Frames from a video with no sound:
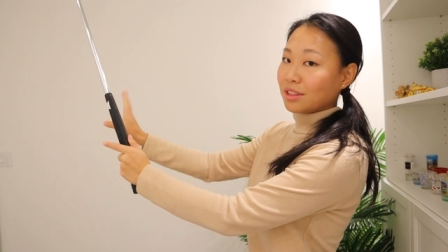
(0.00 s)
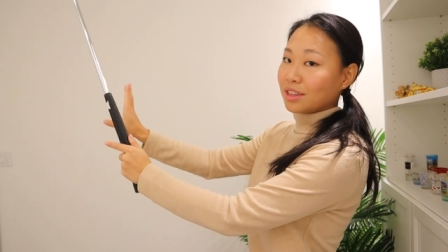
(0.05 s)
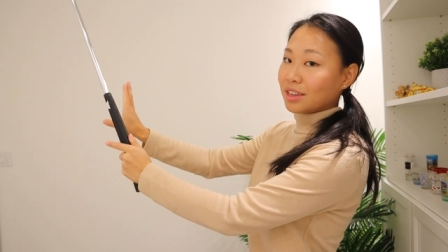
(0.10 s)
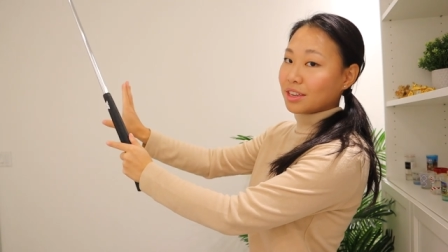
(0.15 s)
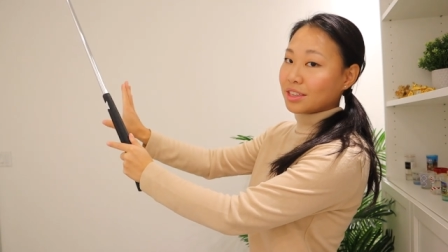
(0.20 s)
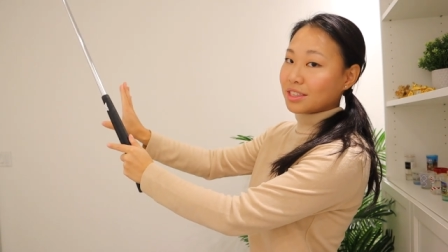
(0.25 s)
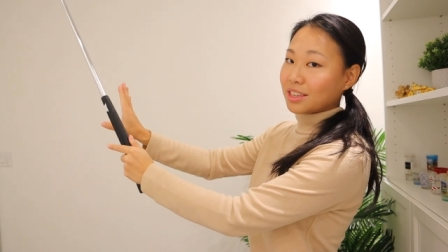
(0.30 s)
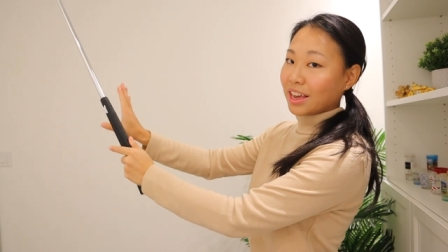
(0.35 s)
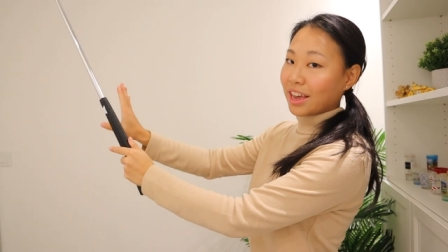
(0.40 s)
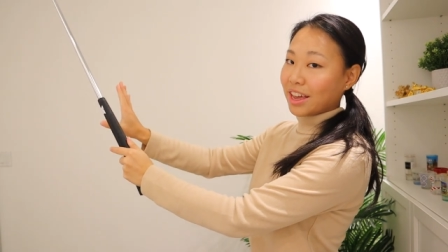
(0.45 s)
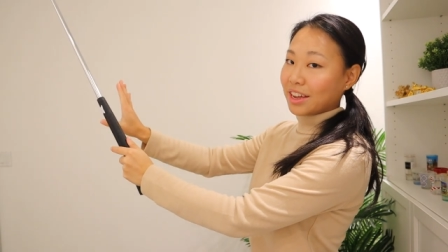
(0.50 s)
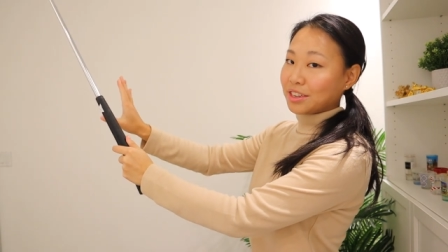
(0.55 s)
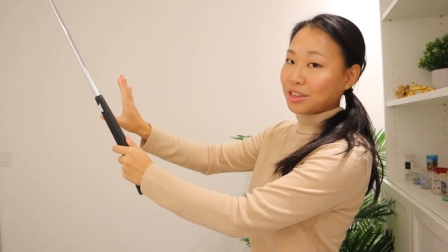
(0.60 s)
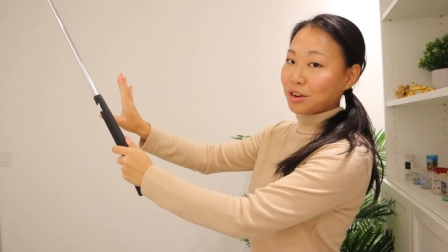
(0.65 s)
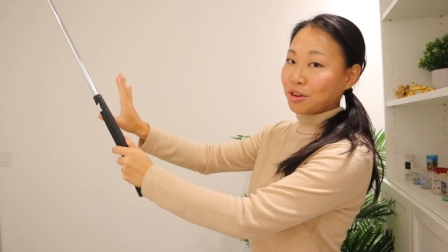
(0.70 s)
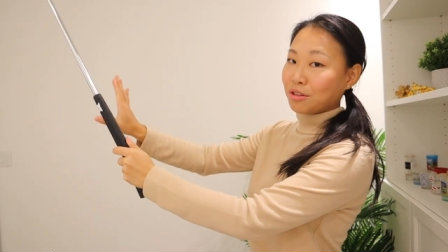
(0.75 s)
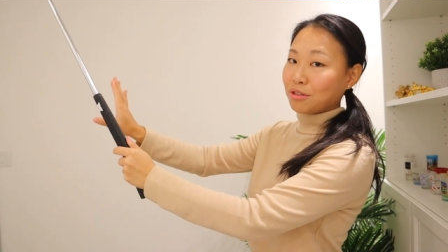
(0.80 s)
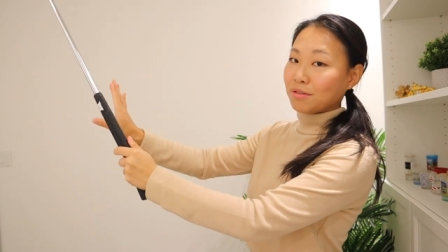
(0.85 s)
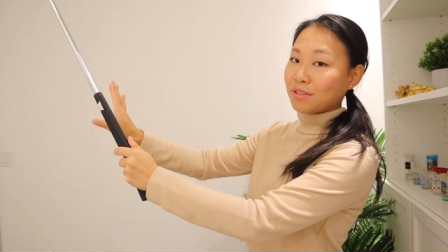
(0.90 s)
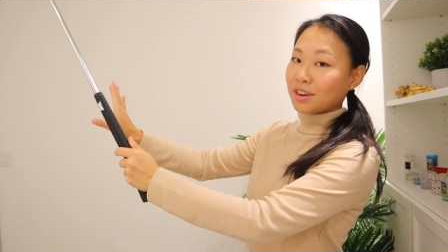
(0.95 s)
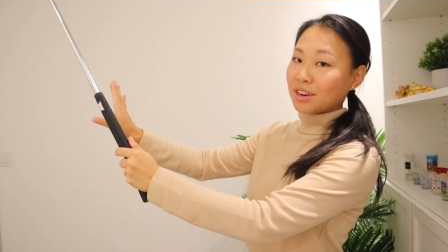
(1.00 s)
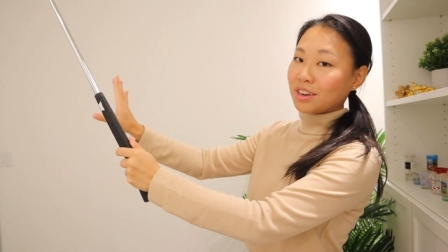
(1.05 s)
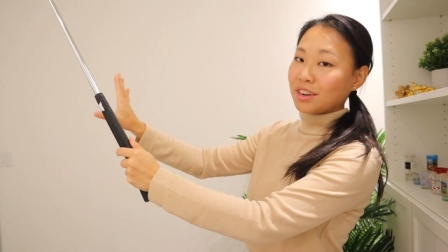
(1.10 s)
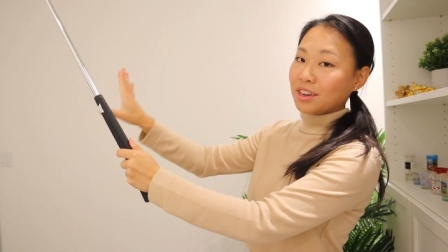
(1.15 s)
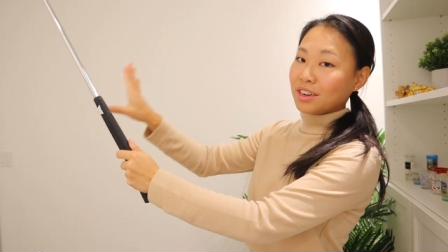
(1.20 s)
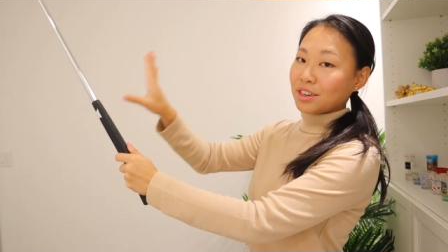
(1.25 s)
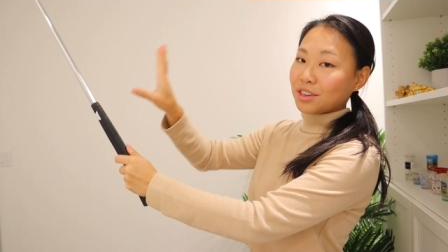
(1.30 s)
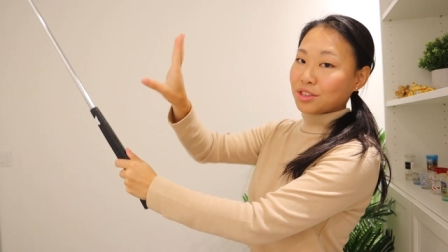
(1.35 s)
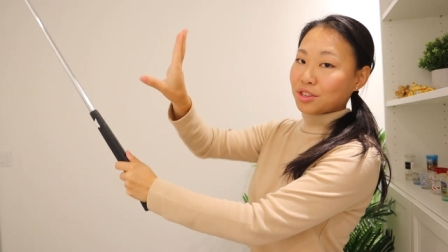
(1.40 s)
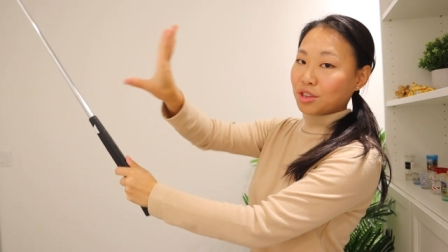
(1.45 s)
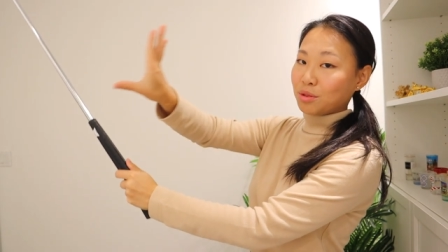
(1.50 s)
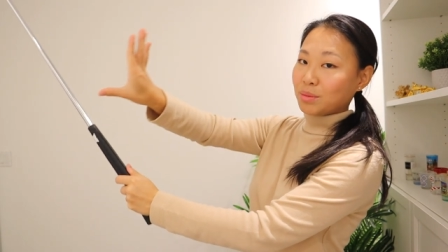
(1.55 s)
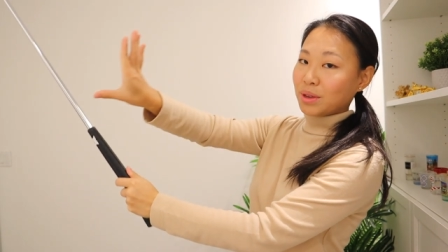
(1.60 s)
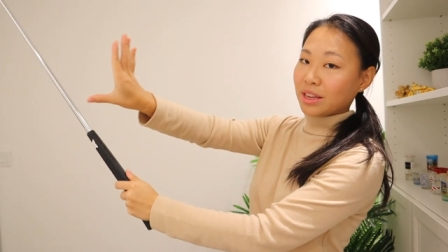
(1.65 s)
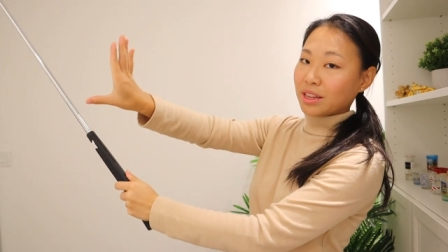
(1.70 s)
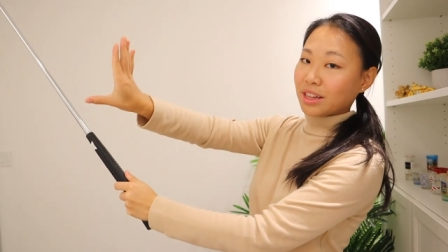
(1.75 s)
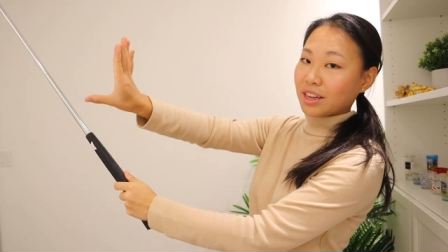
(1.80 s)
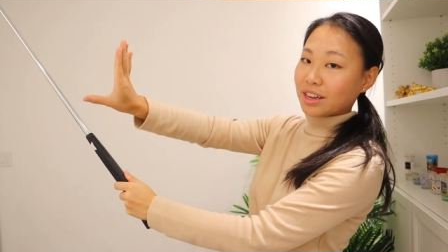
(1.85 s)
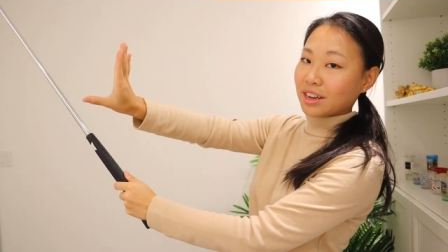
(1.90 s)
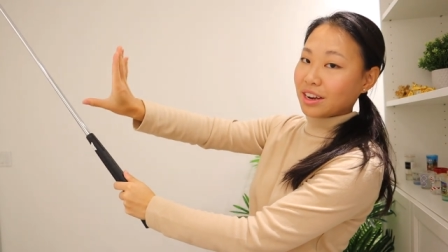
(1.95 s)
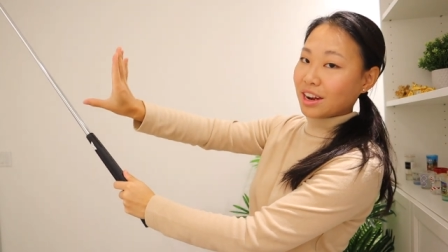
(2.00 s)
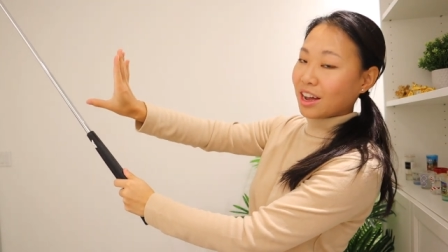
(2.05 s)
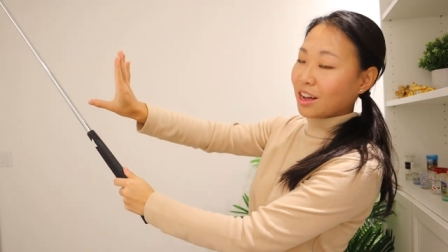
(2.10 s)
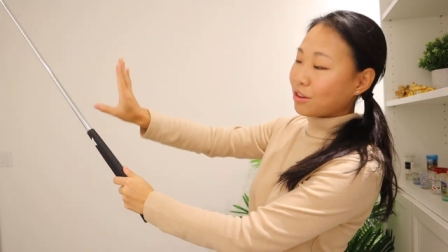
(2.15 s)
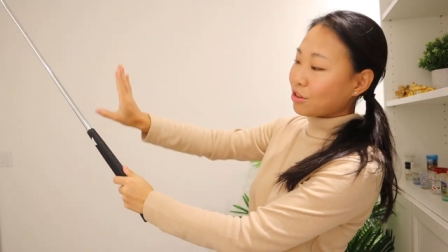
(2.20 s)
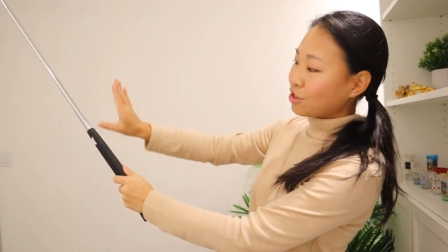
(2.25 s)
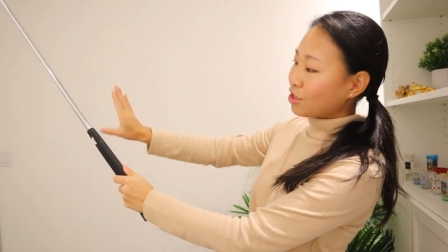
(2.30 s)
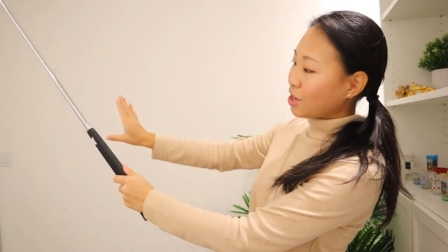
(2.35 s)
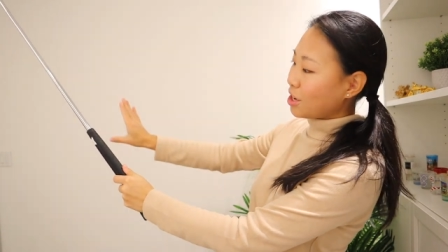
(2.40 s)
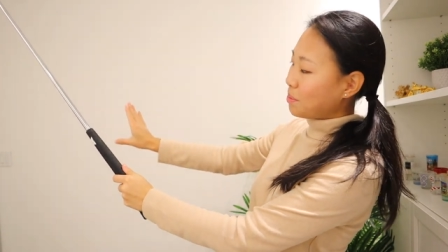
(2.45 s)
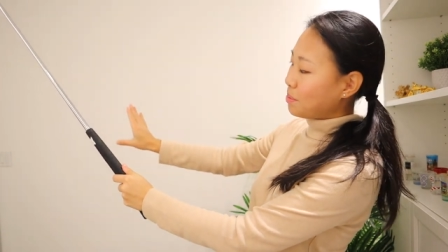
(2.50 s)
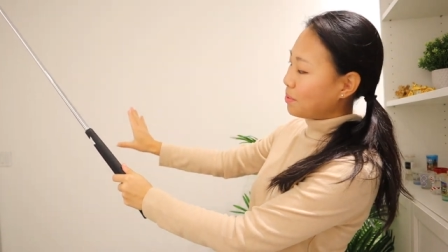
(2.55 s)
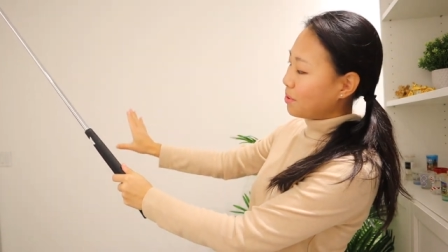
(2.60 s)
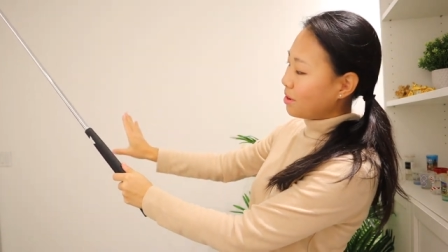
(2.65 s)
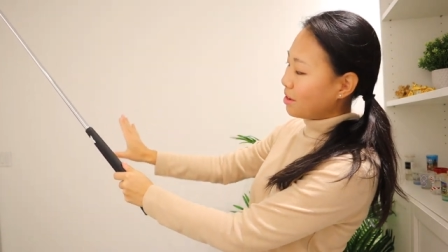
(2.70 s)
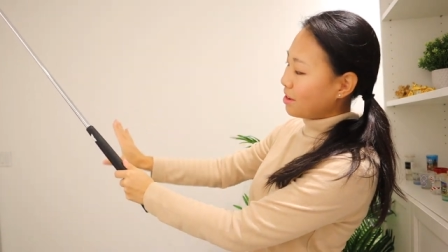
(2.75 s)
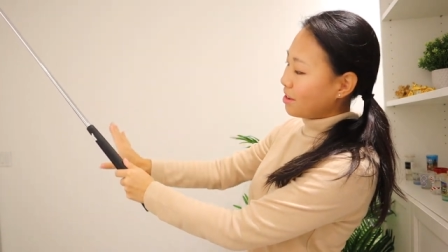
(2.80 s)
this hand over so you make like an L shape